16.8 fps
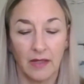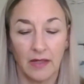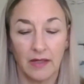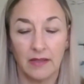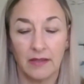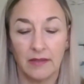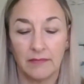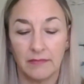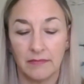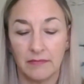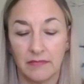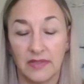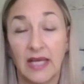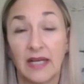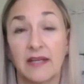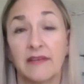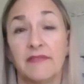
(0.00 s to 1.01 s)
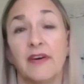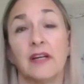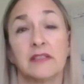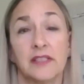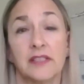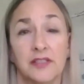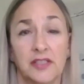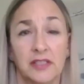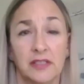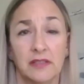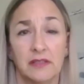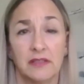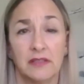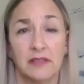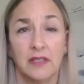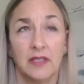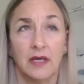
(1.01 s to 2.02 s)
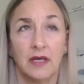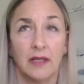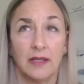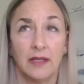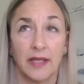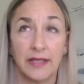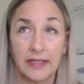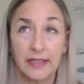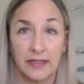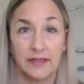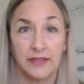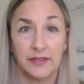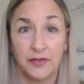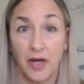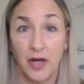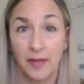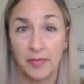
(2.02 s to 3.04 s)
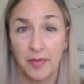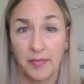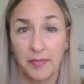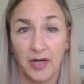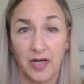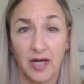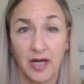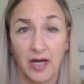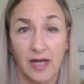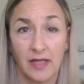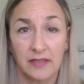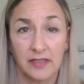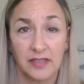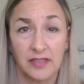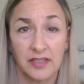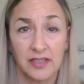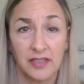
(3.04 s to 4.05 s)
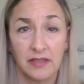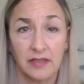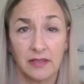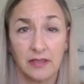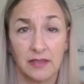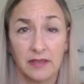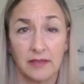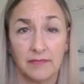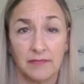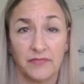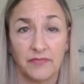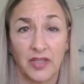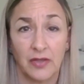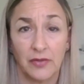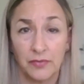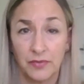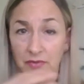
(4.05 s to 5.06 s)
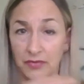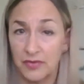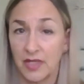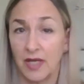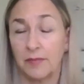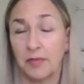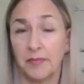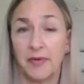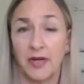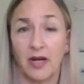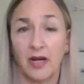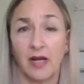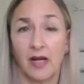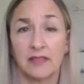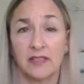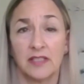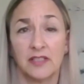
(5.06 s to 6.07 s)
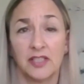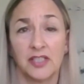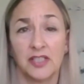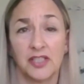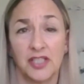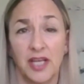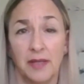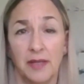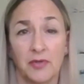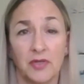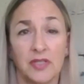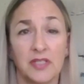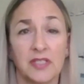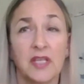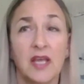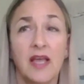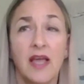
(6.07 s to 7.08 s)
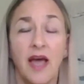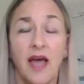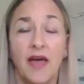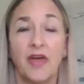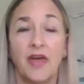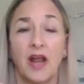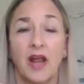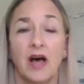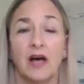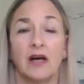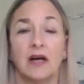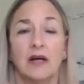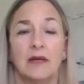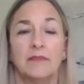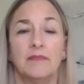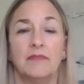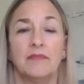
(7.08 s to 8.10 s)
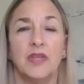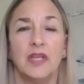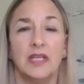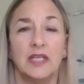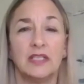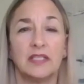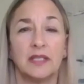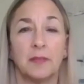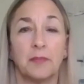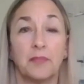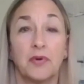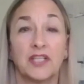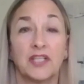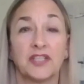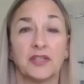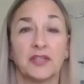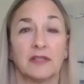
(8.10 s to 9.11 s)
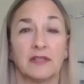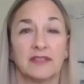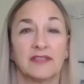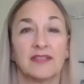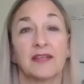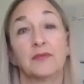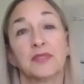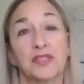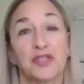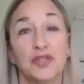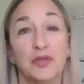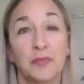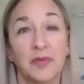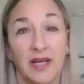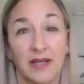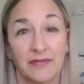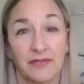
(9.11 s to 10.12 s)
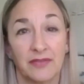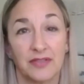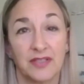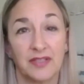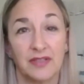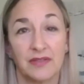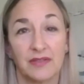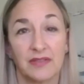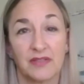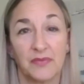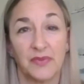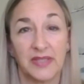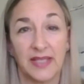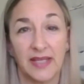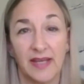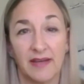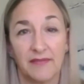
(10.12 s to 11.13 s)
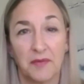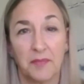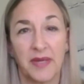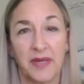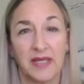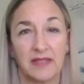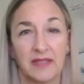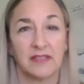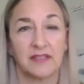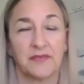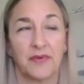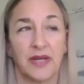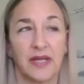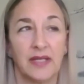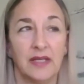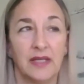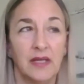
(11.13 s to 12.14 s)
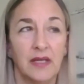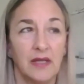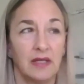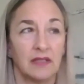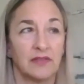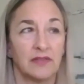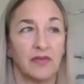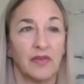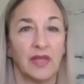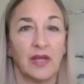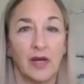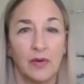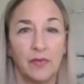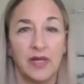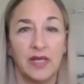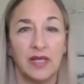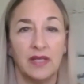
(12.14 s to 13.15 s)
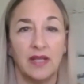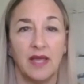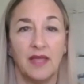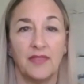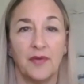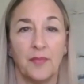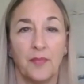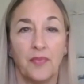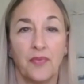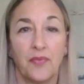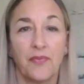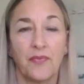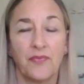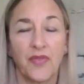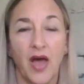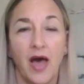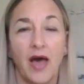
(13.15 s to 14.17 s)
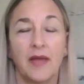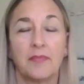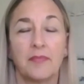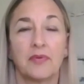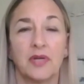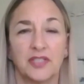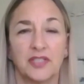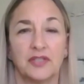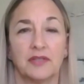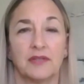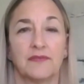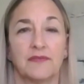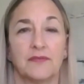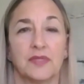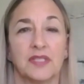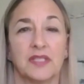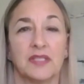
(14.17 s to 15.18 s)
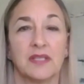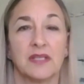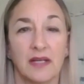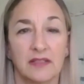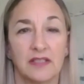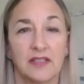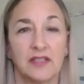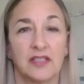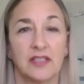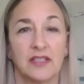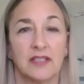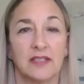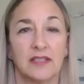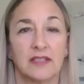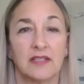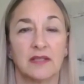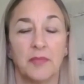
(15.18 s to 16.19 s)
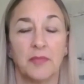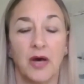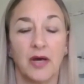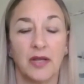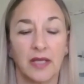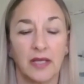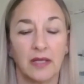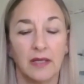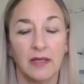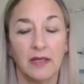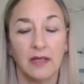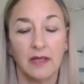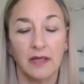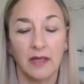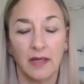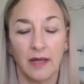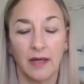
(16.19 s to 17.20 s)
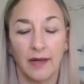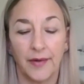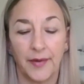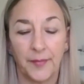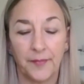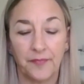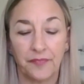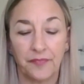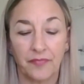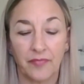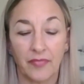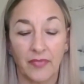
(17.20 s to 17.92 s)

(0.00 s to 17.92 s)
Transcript: Lack of oxygen. A lot of kids do hyperbaric oxygen. They go in those hyperbaric oxygen chambers, and that it's a pressure. It's like what scuba divers use when they have the bends, right? So they go in, and the high pressure forces oxygen into the body. I